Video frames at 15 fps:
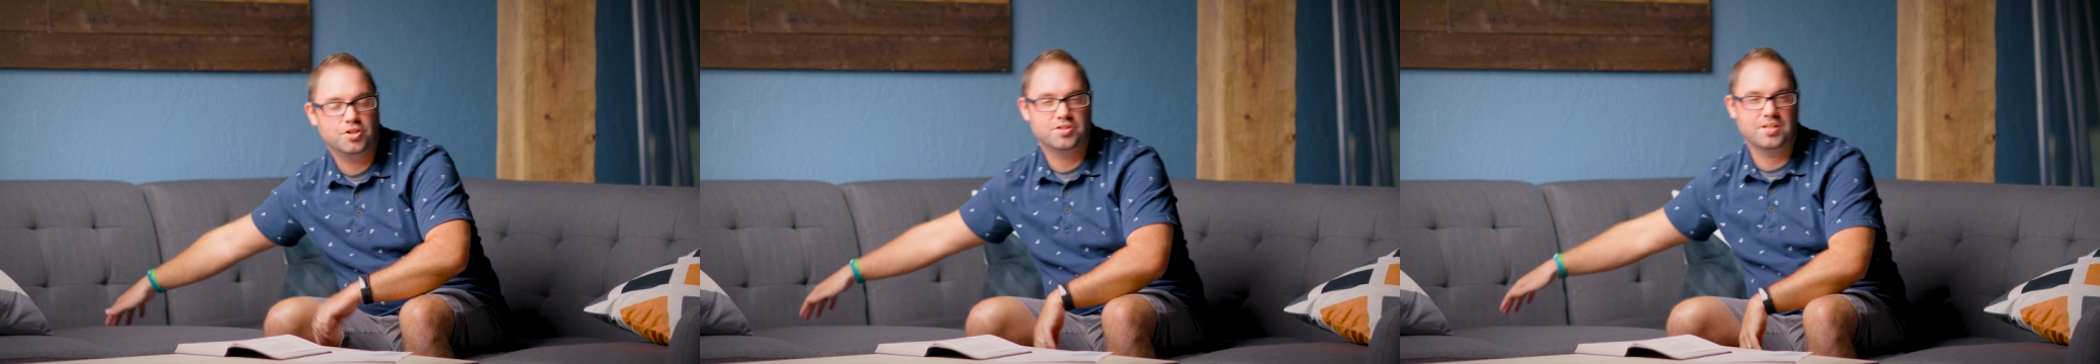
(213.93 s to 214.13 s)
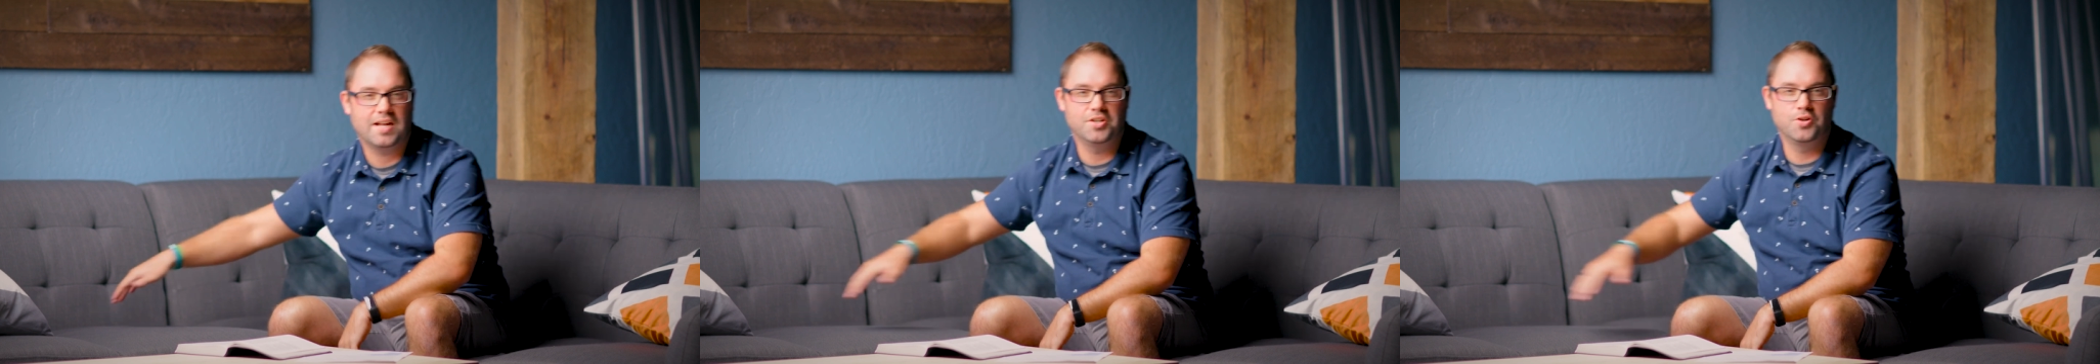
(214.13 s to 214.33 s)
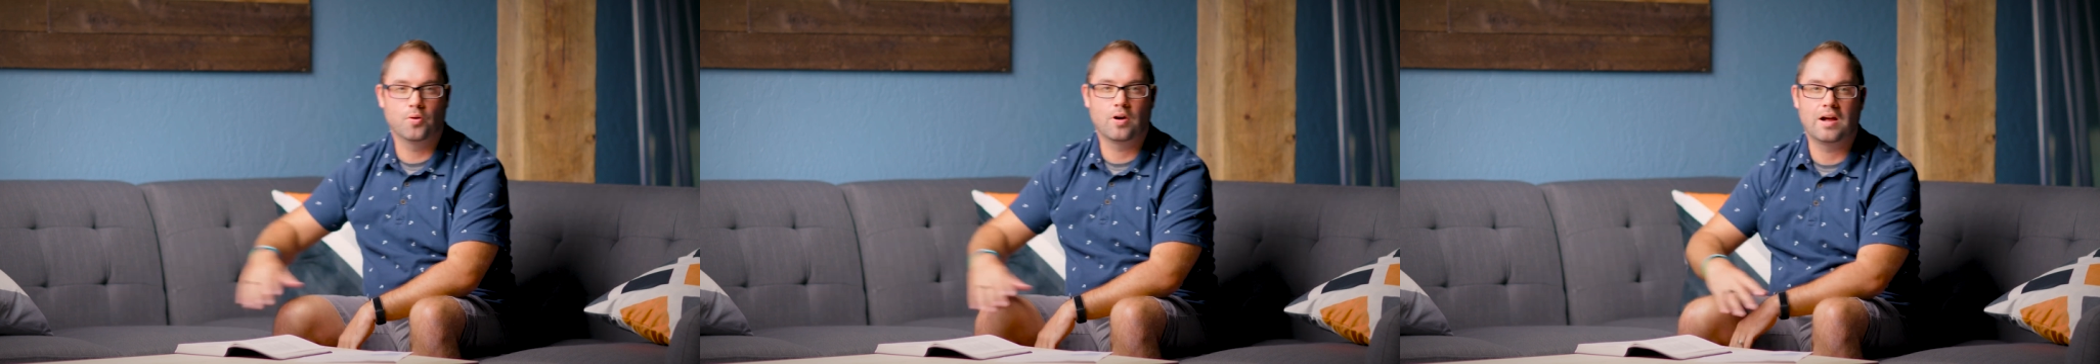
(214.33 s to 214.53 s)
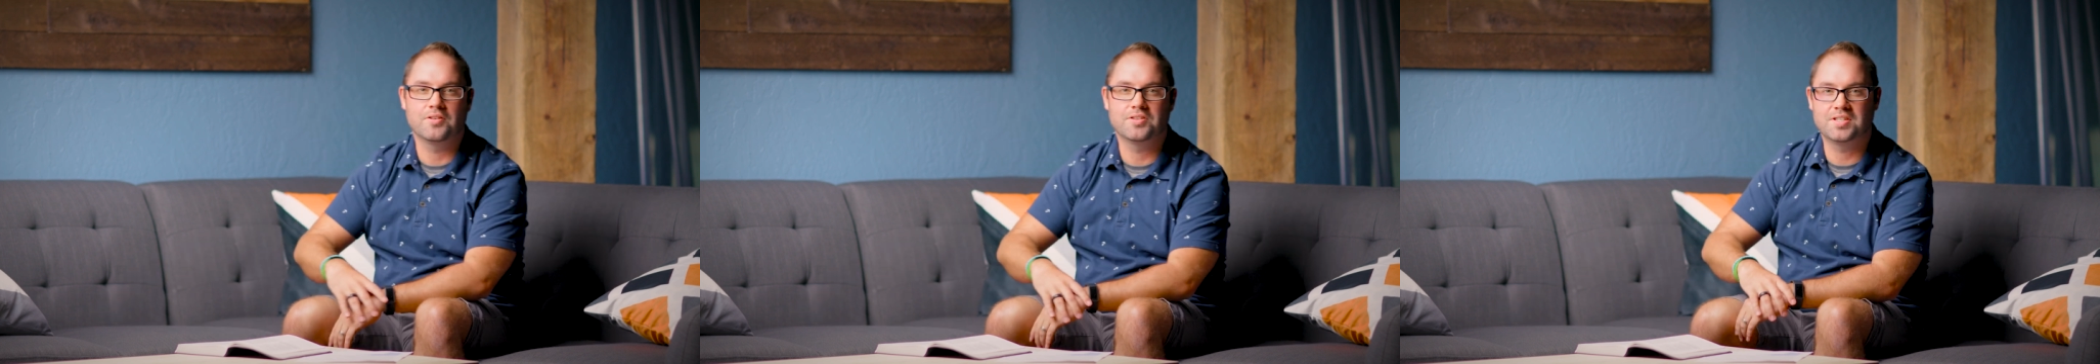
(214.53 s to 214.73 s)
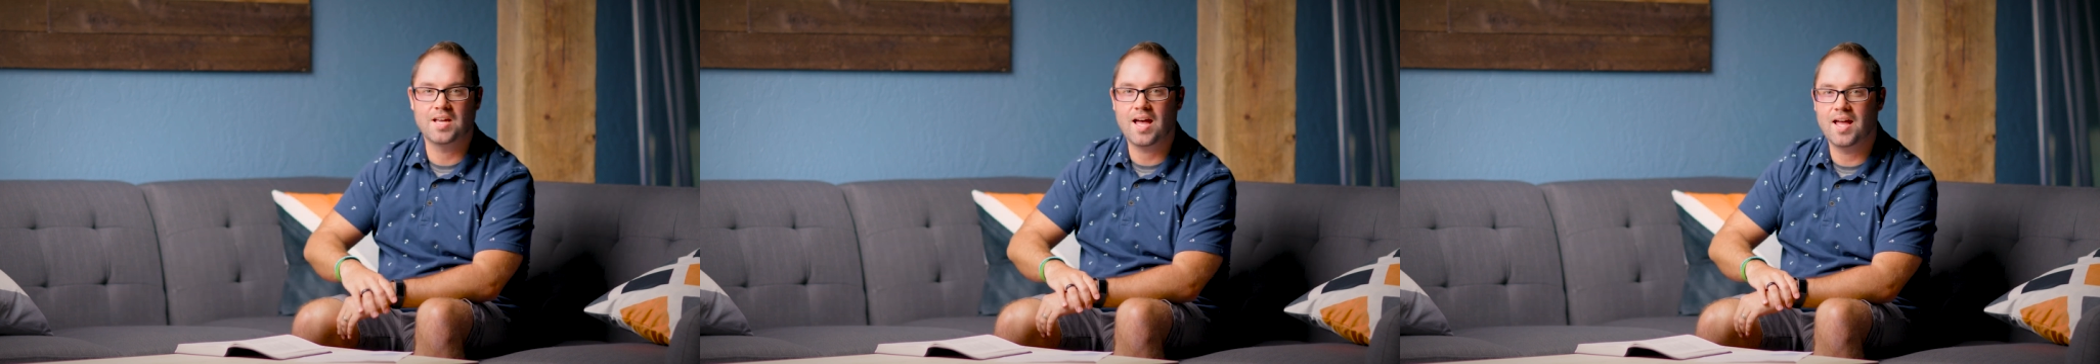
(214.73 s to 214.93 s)
side door
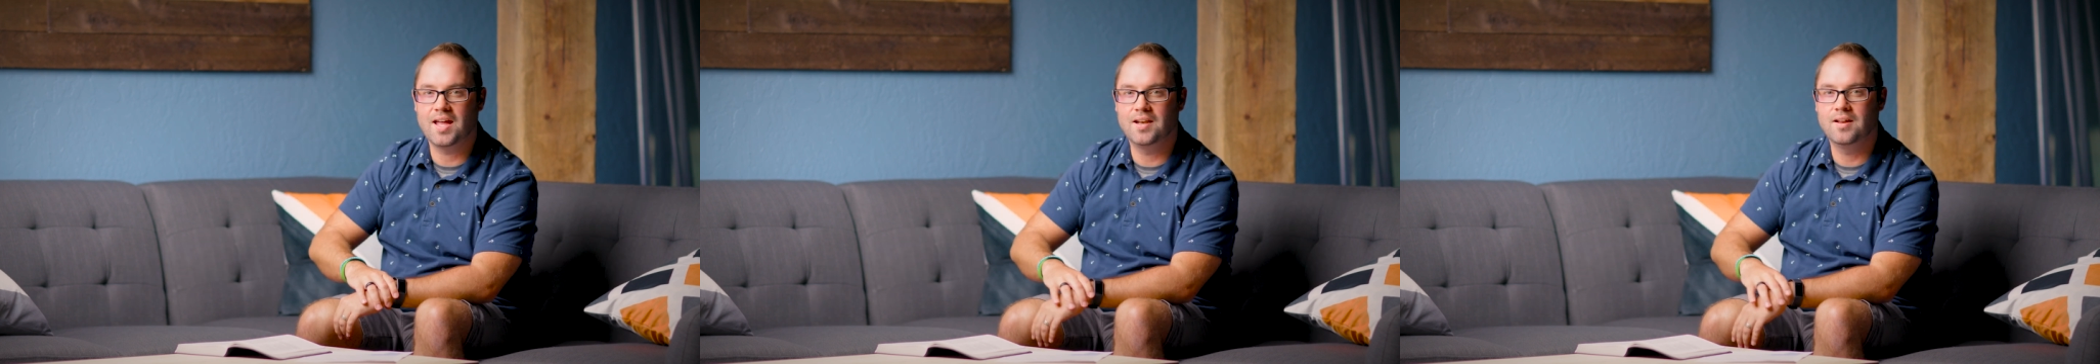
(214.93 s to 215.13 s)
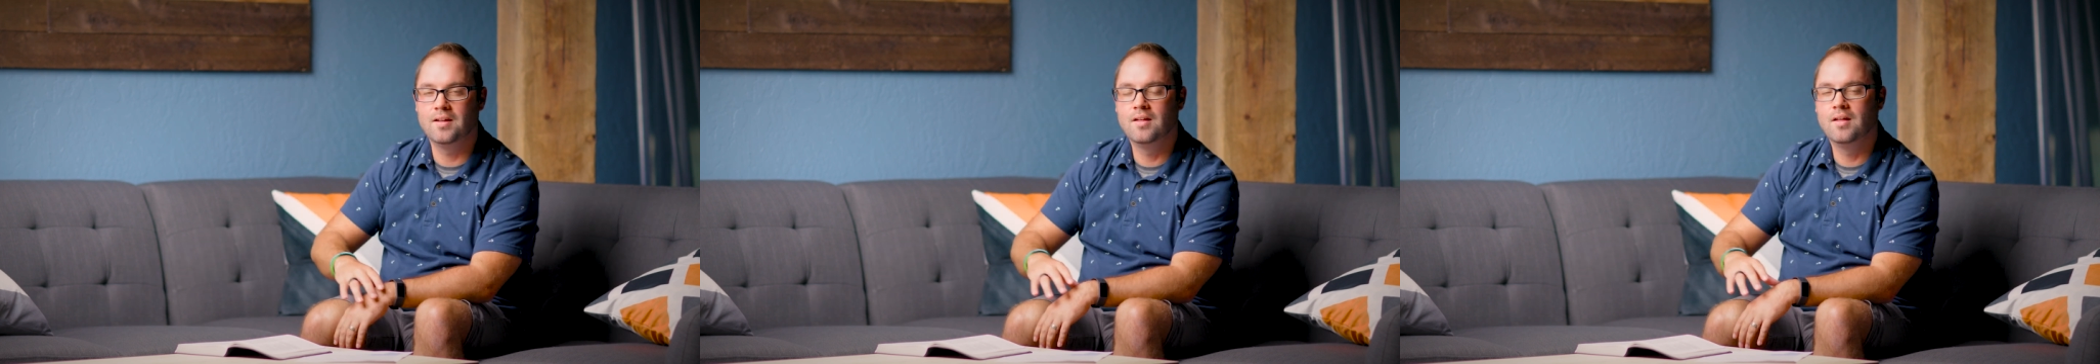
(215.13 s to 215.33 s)
outside.